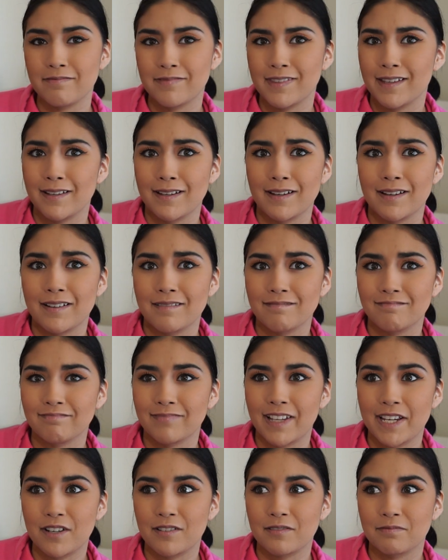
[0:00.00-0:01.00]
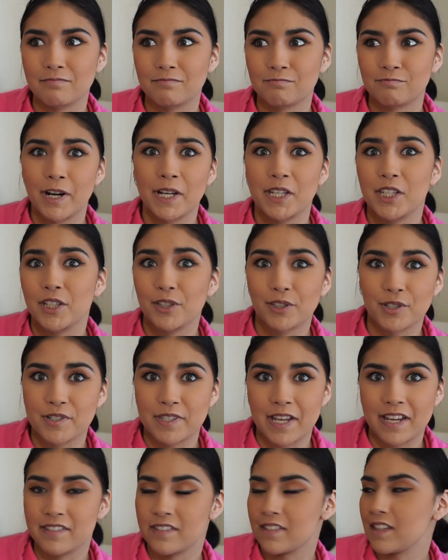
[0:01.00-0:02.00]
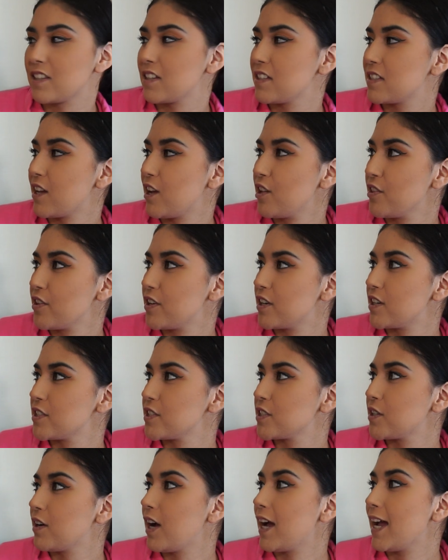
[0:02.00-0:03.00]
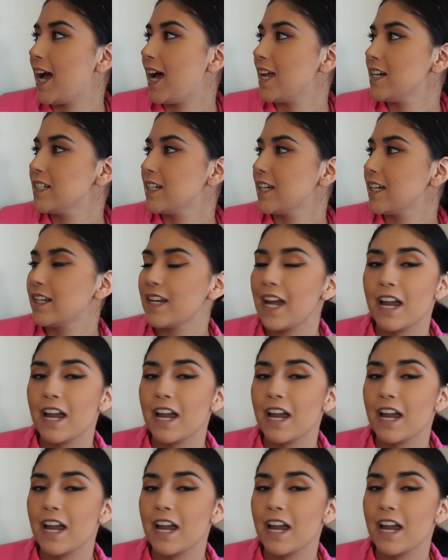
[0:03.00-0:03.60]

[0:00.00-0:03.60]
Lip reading: the like regular sizes that they sell there. So I had to get it.